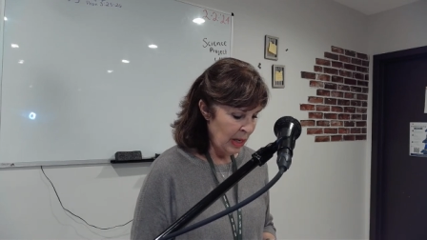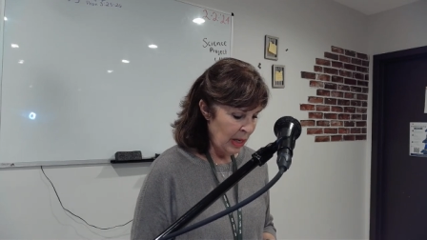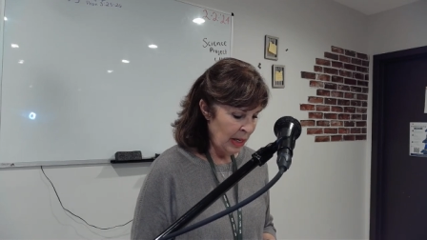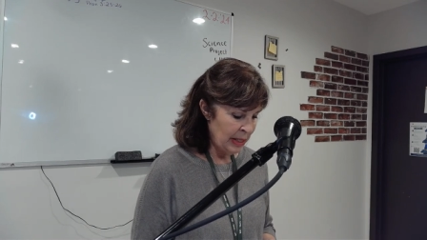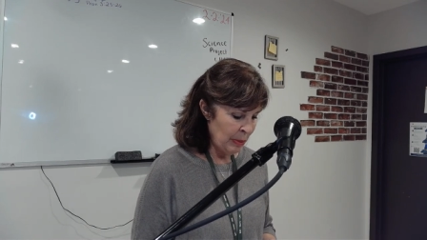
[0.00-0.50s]

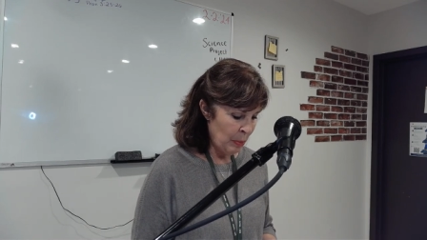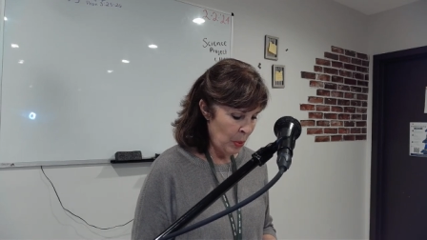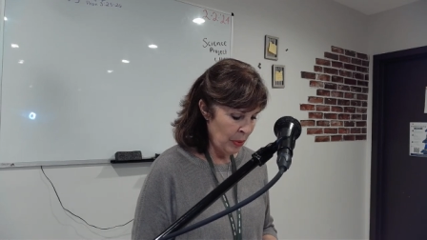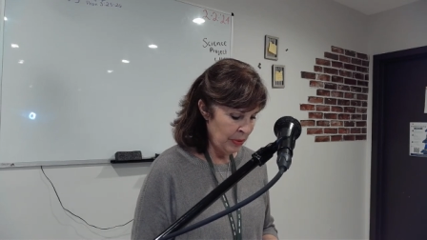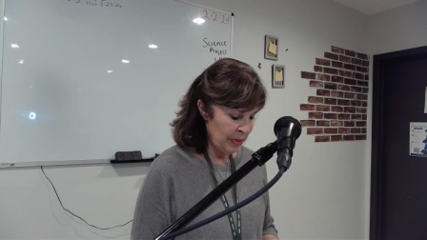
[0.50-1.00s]
It's
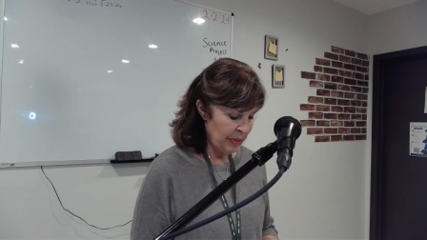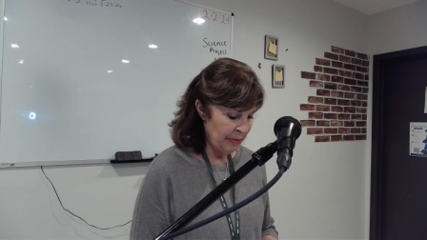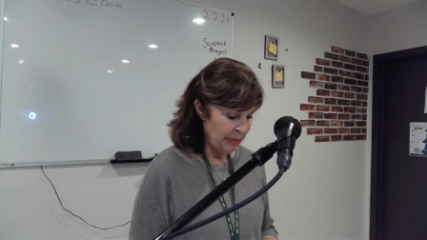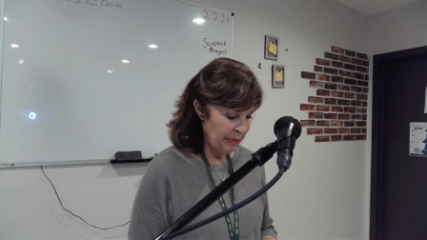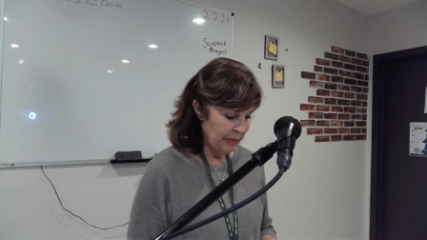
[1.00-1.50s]
important
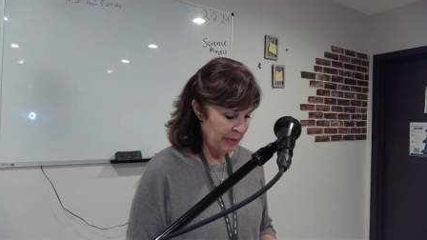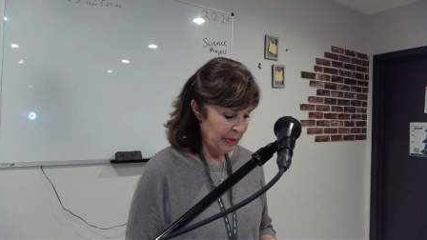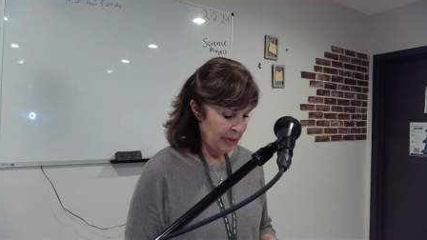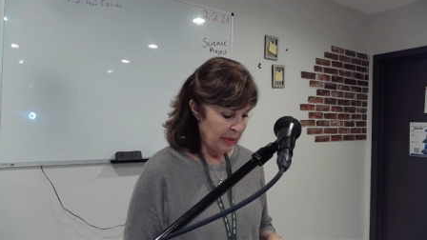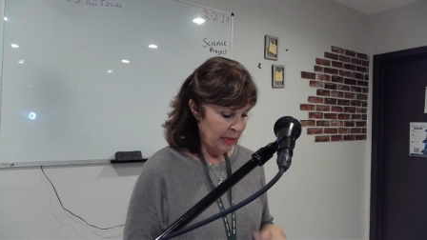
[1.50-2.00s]

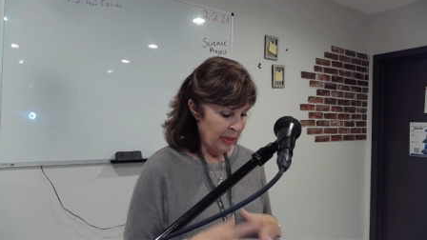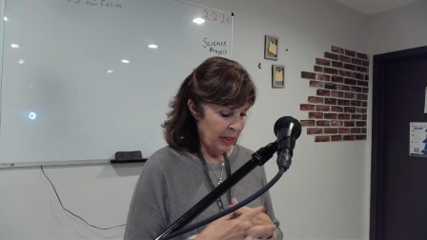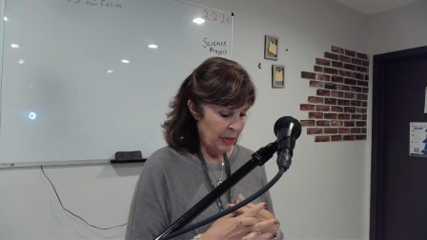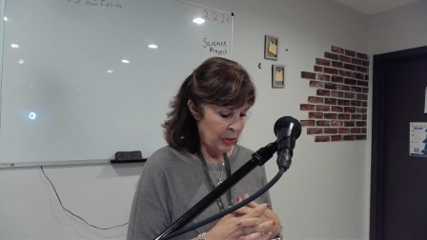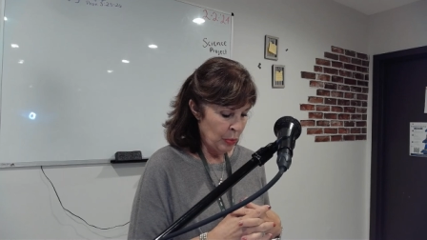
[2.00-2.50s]

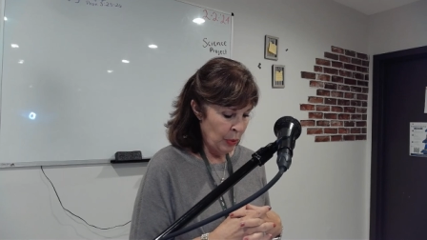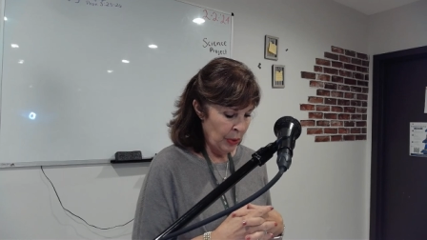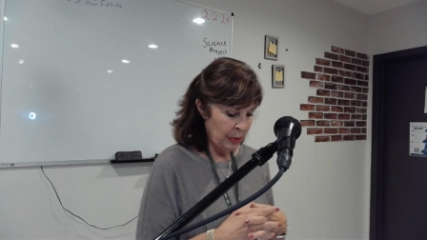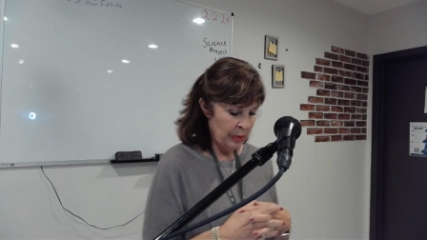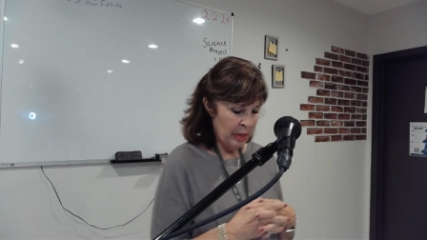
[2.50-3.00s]
in this
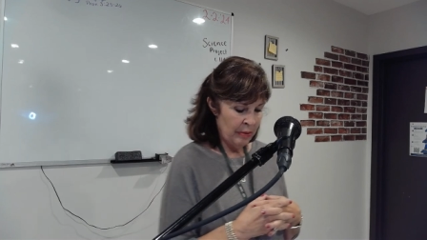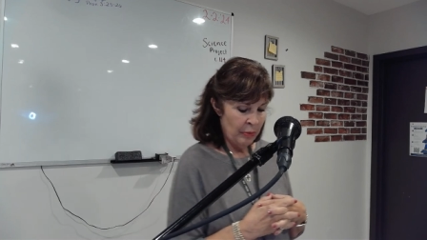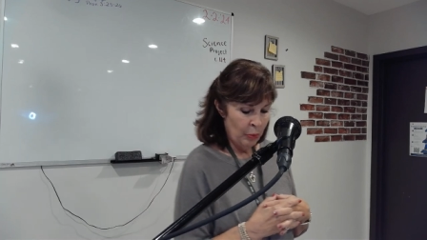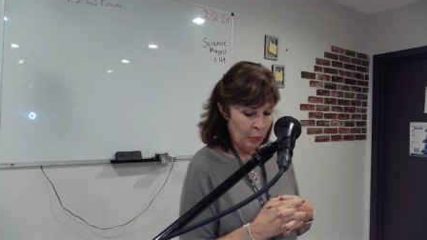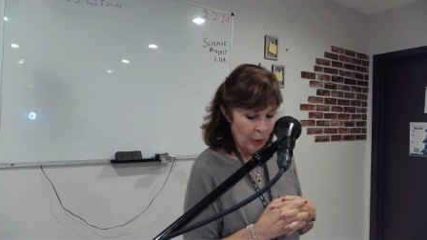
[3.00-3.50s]
world of
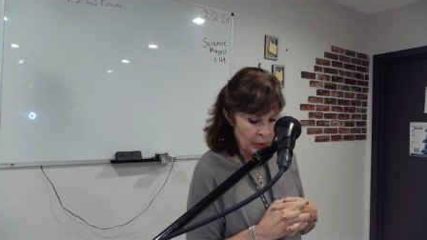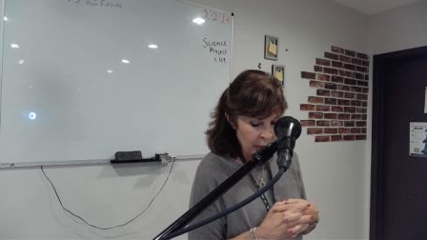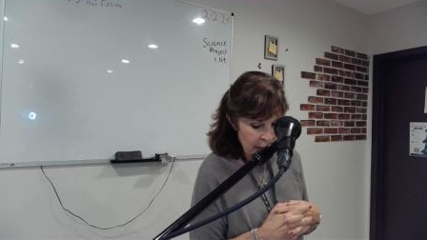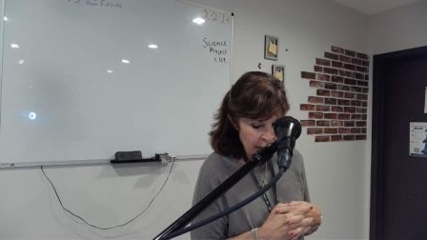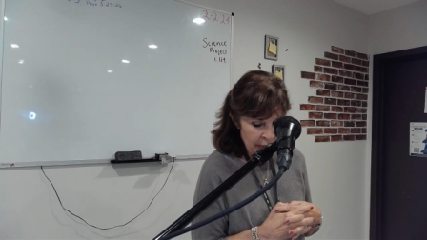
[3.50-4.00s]

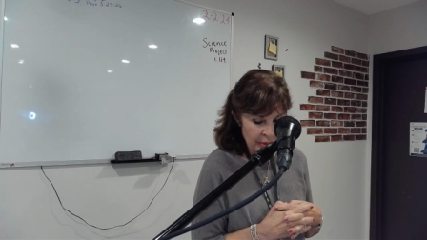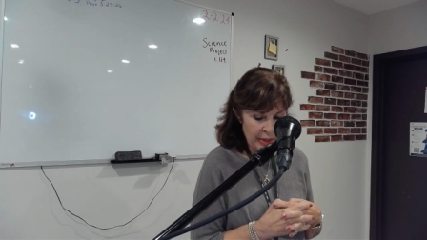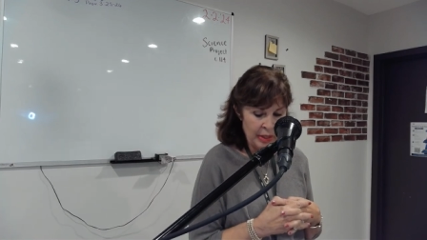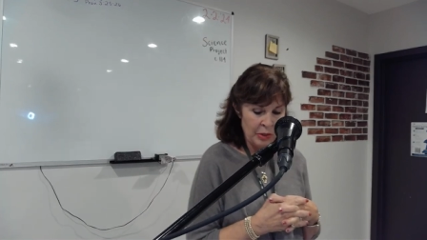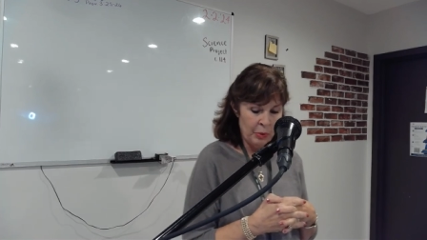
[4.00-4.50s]
worldliness
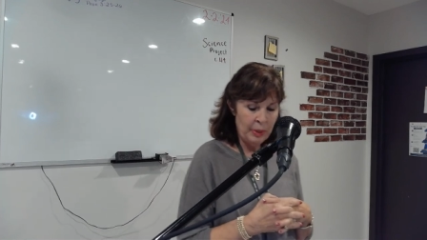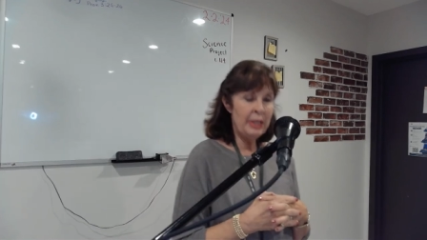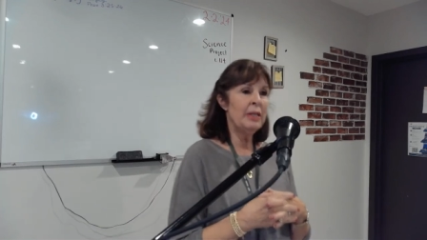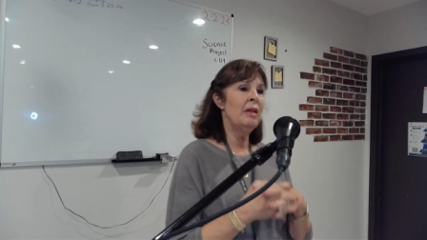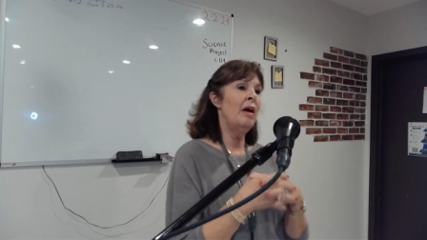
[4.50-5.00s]
and greed
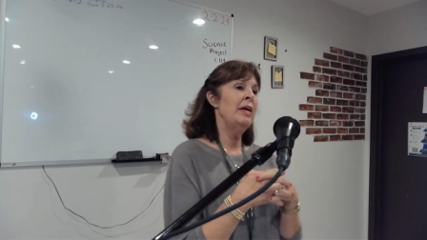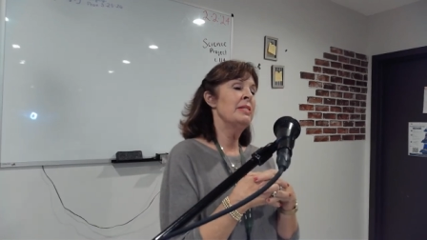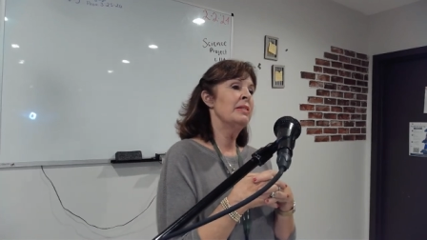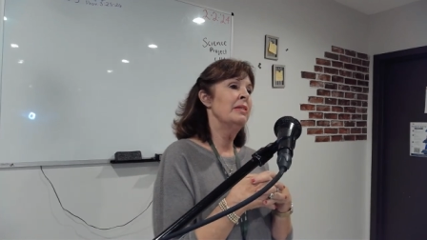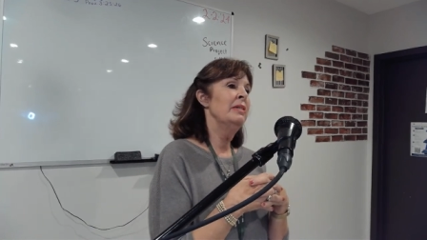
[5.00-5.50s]
and lies.